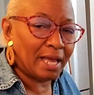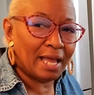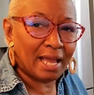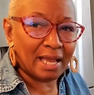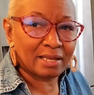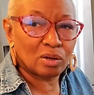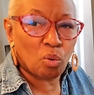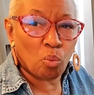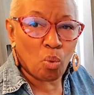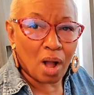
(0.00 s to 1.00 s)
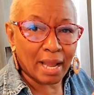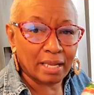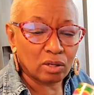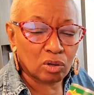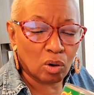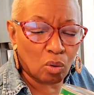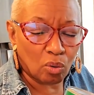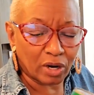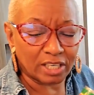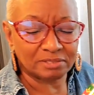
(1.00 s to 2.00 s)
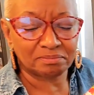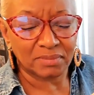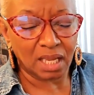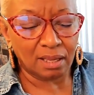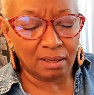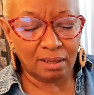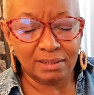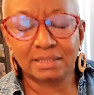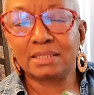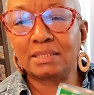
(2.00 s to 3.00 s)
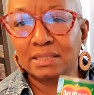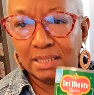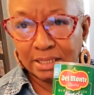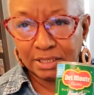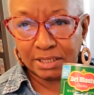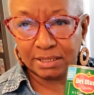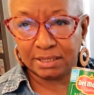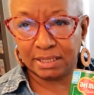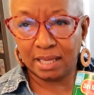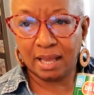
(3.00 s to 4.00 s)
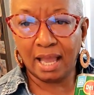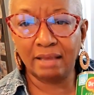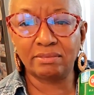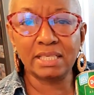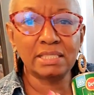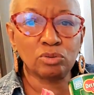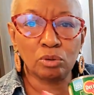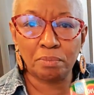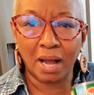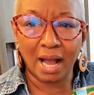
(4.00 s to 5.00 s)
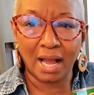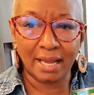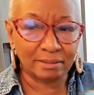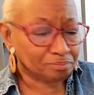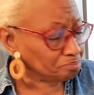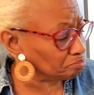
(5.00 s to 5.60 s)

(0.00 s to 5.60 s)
peg white corn. Delicious. And these were by